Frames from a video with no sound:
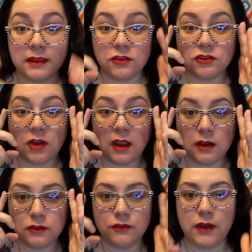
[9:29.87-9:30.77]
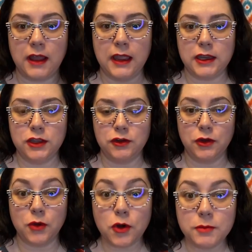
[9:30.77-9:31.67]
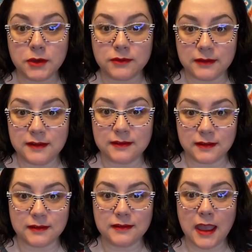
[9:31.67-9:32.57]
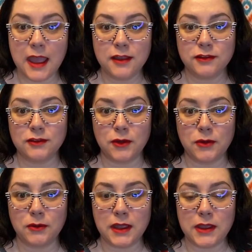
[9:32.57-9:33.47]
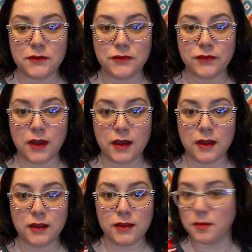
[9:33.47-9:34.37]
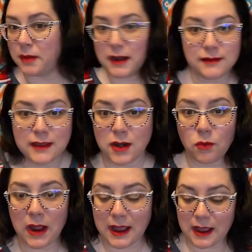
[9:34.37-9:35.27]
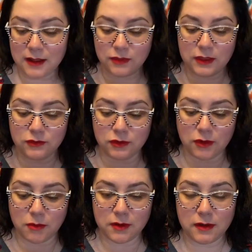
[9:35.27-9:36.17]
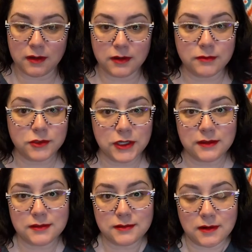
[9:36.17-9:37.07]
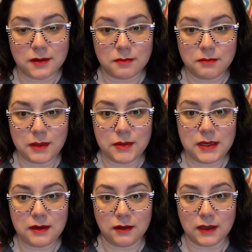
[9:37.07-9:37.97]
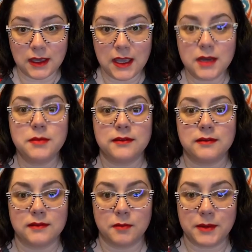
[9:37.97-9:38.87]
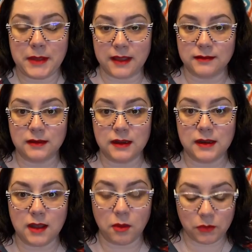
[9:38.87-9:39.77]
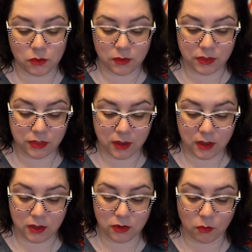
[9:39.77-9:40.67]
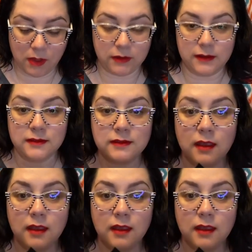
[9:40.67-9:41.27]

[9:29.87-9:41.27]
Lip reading: It's trying to find, homeostasis. So if your body's out of whack and things are growing on, chances are maybe you need to look at cannabis in some capacity to help you with your wellness.